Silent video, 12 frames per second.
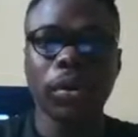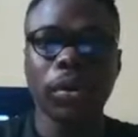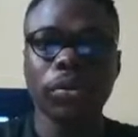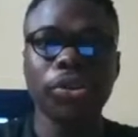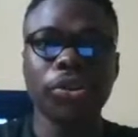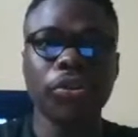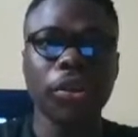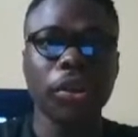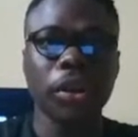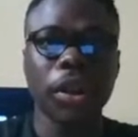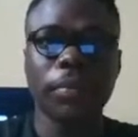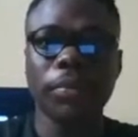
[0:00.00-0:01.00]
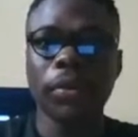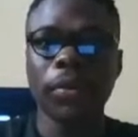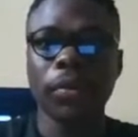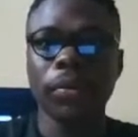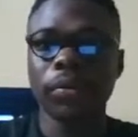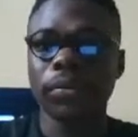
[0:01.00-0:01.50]
I'll show you the
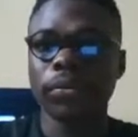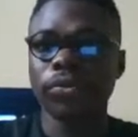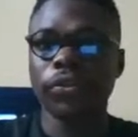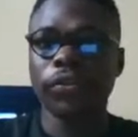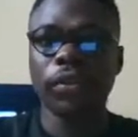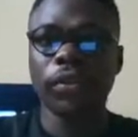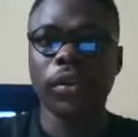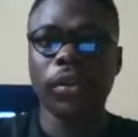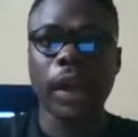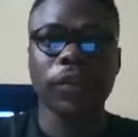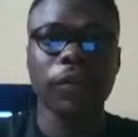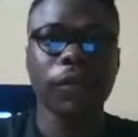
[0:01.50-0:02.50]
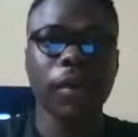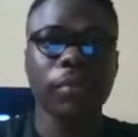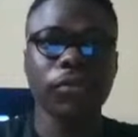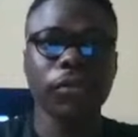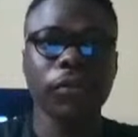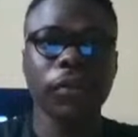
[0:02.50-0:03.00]
email, so it's not like as if
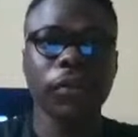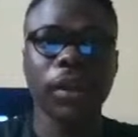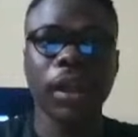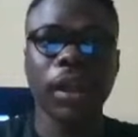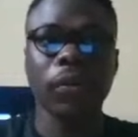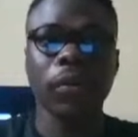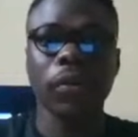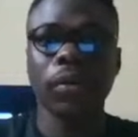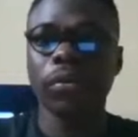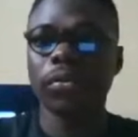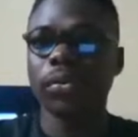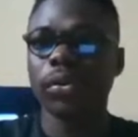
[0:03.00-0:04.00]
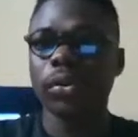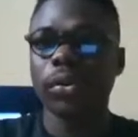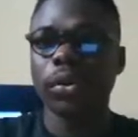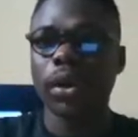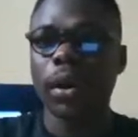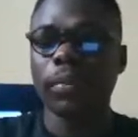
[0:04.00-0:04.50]
I'm just lying or
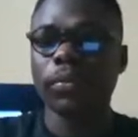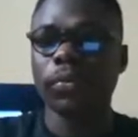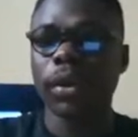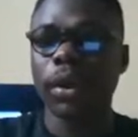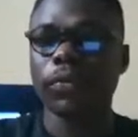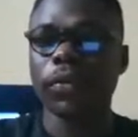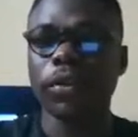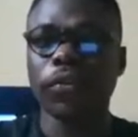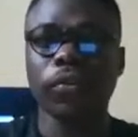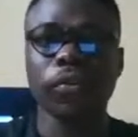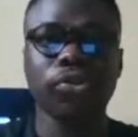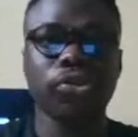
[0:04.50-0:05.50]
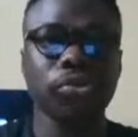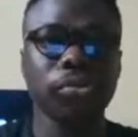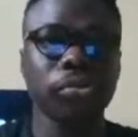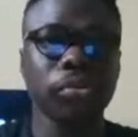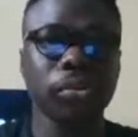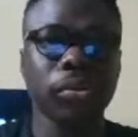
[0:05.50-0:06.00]
what I'm saying is not
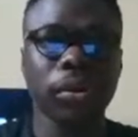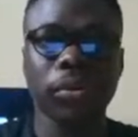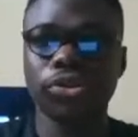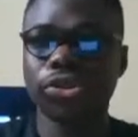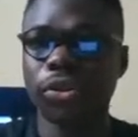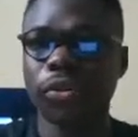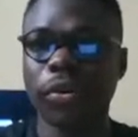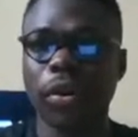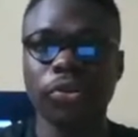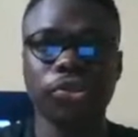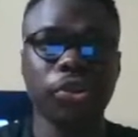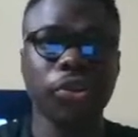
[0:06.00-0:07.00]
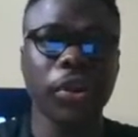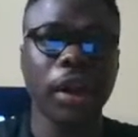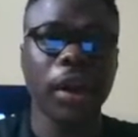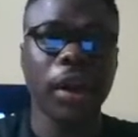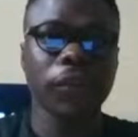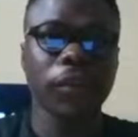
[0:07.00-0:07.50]
true. I'll show you
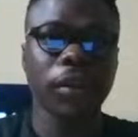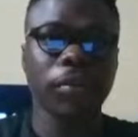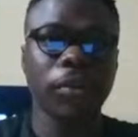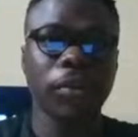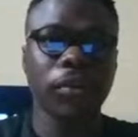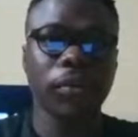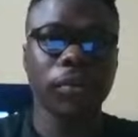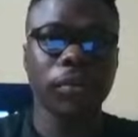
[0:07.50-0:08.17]
guys the email.